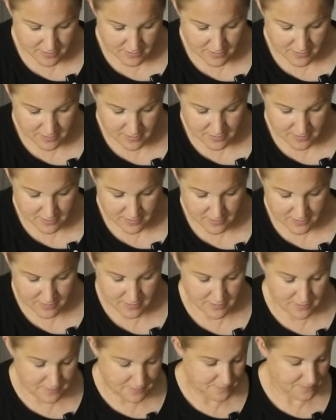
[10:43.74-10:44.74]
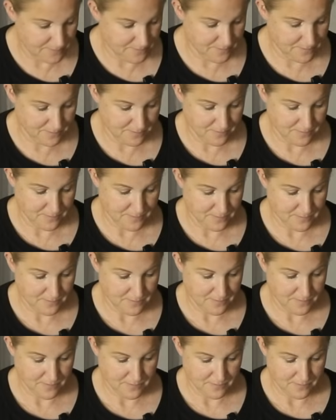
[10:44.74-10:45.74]

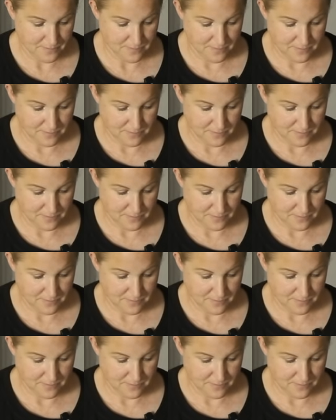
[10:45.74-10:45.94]
Nothing is said.